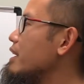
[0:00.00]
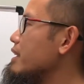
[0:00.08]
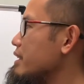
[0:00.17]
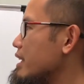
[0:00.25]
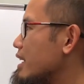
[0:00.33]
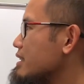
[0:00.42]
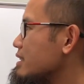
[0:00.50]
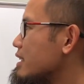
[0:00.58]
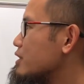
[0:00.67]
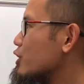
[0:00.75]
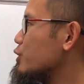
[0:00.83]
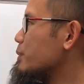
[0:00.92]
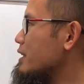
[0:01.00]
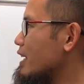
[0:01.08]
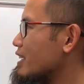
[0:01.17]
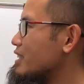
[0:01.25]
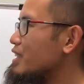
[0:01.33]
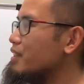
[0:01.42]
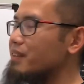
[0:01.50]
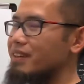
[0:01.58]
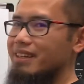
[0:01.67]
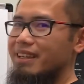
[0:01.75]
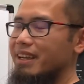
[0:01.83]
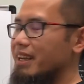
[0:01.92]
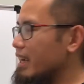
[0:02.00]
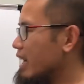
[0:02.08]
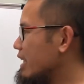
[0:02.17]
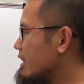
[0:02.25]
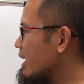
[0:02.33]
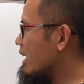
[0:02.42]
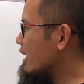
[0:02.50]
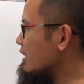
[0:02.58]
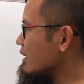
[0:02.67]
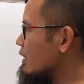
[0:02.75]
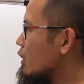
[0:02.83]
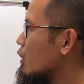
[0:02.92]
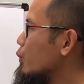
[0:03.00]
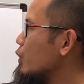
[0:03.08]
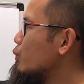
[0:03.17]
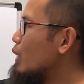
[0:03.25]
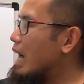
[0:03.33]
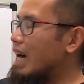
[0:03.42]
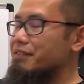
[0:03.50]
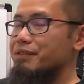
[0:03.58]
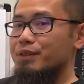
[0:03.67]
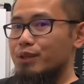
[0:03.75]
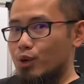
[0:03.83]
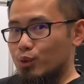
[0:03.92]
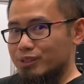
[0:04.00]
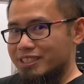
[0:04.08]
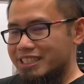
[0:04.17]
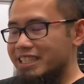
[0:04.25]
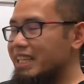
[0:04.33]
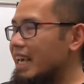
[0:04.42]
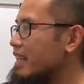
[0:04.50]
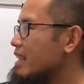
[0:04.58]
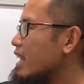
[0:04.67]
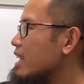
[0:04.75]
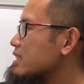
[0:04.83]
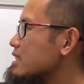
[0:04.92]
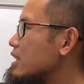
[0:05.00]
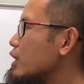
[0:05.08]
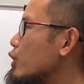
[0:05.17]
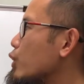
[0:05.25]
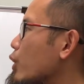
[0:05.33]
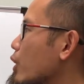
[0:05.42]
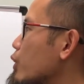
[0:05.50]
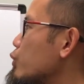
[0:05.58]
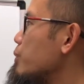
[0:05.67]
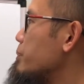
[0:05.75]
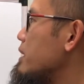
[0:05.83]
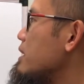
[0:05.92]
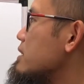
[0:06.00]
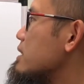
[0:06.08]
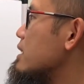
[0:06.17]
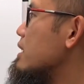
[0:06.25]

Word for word: Yes, it's going to be negative, and then we will have cosecant x repeat,